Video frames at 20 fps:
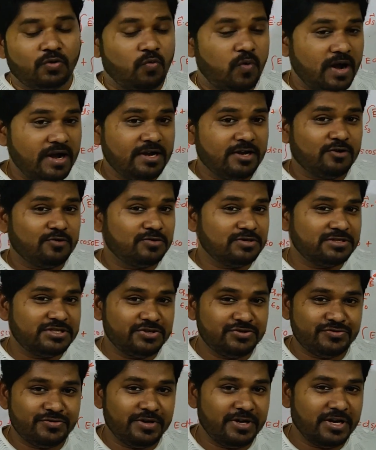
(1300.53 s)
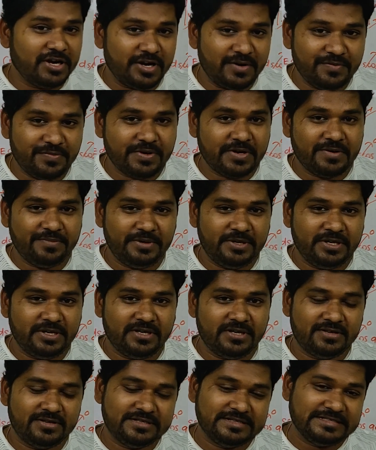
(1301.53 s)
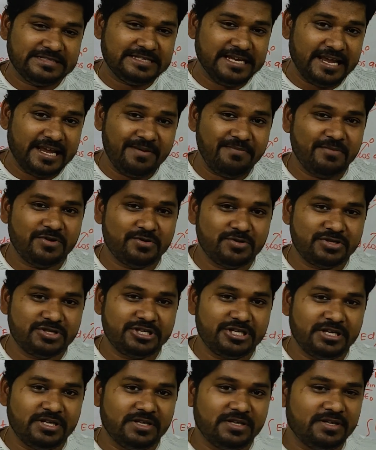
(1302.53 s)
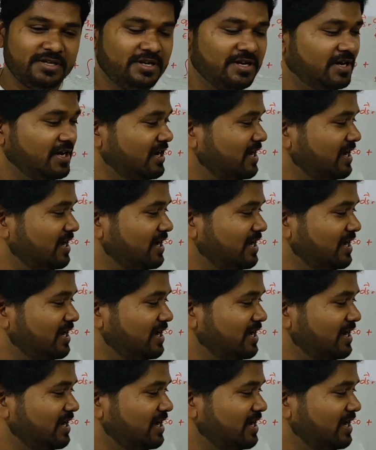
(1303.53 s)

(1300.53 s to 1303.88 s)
What questions will come from here? Same question.